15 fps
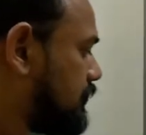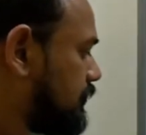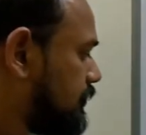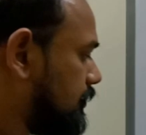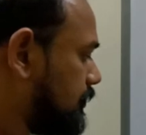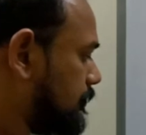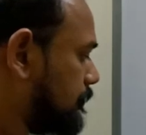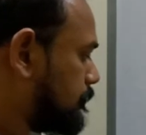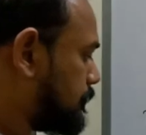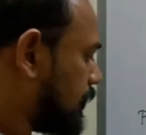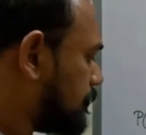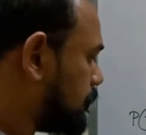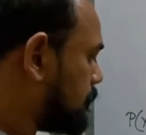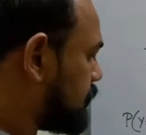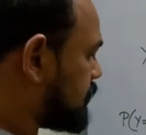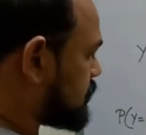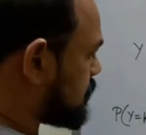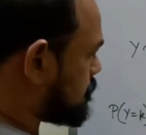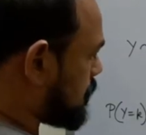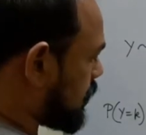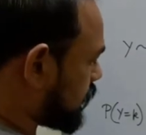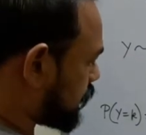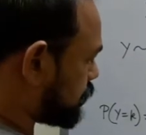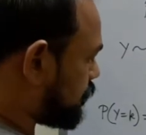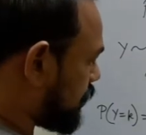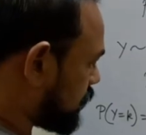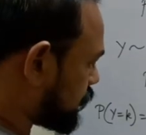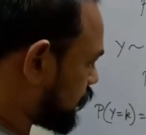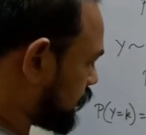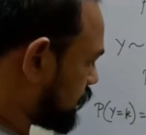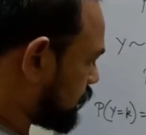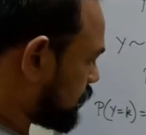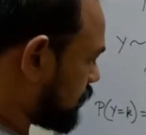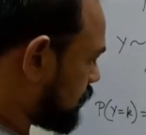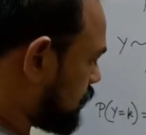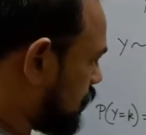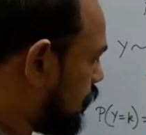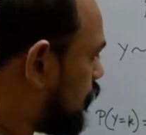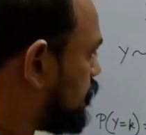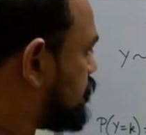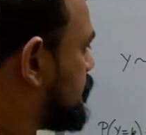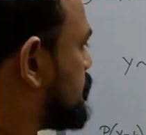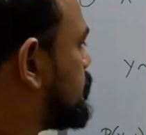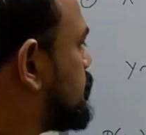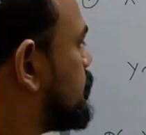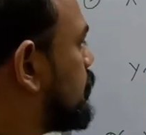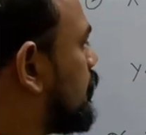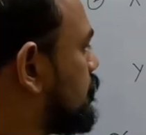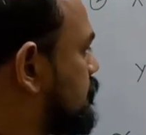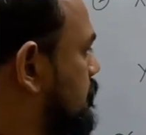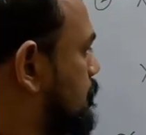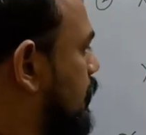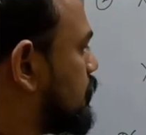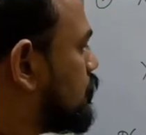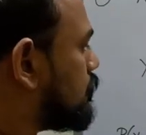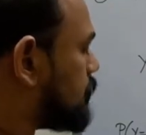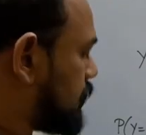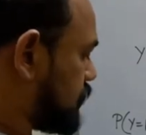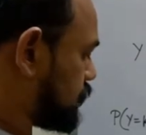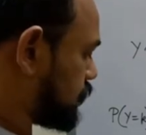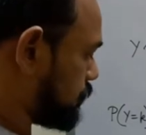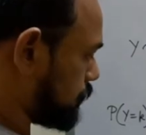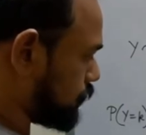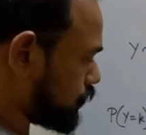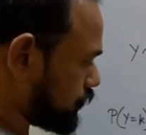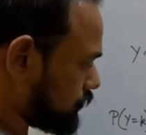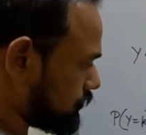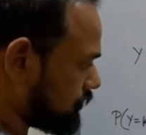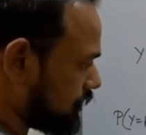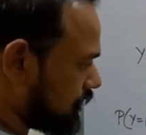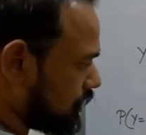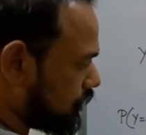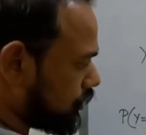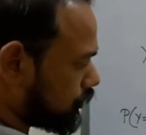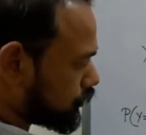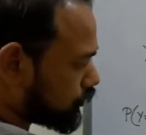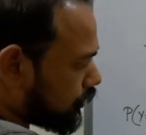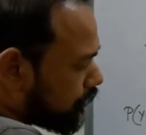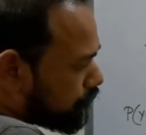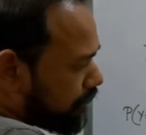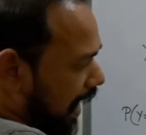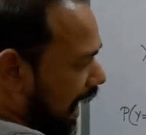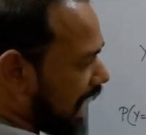the probability mass function of the binomial distribution sort of